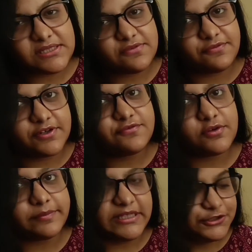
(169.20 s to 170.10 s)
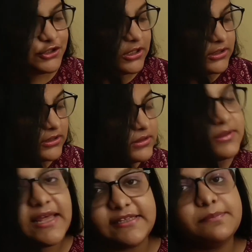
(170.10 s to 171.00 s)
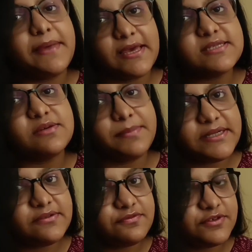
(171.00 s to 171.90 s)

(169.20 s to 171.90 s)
bit different from each other, like the pairs are a bit